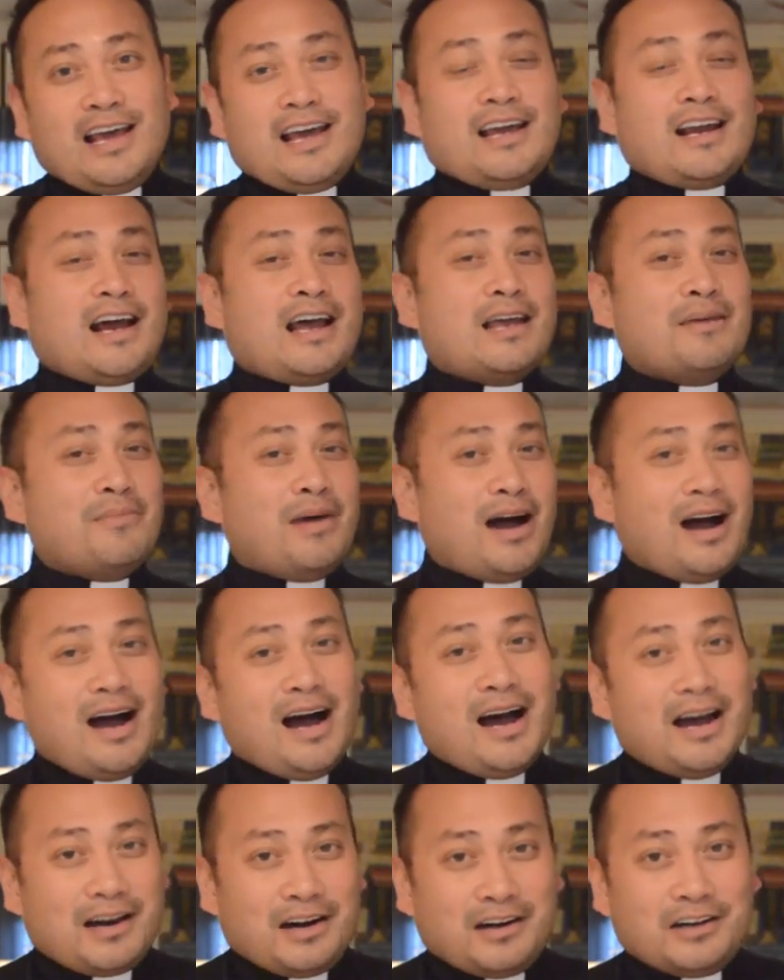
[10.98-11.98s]
And I am
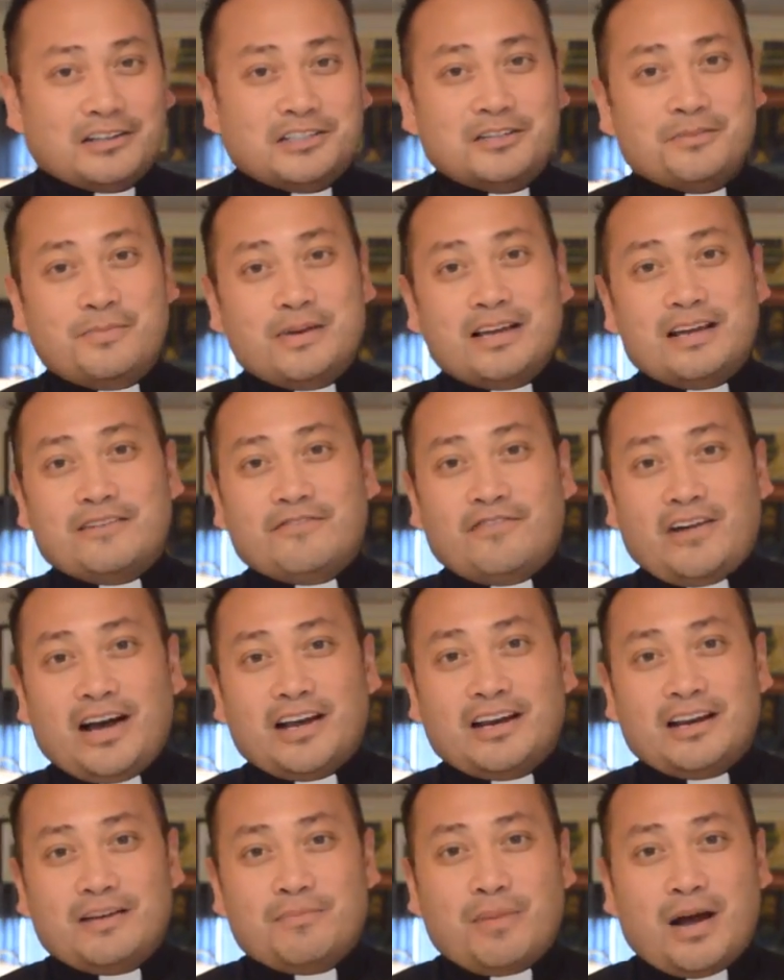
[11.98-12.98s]
honored to be
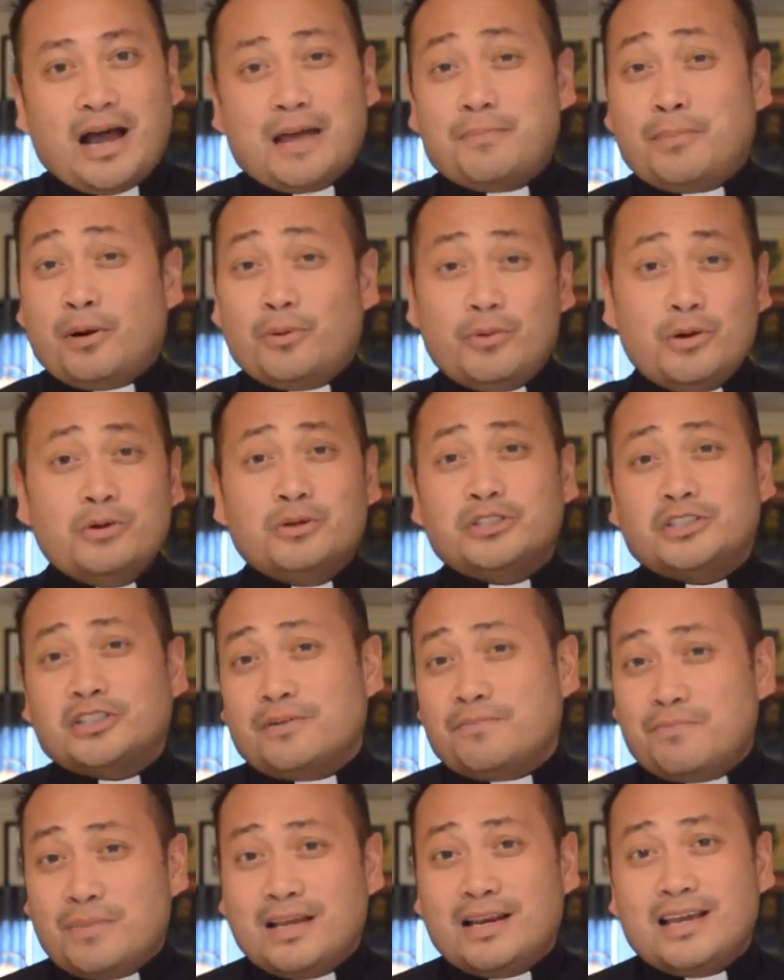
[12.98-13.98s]
invited by
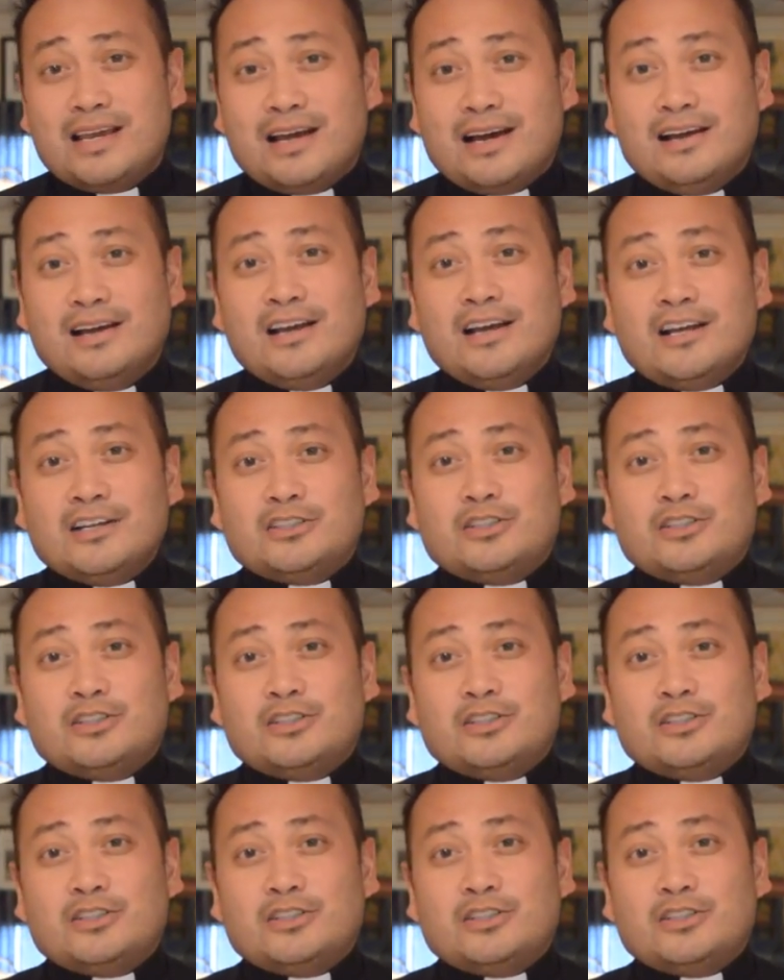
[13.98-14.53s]
Perugia Media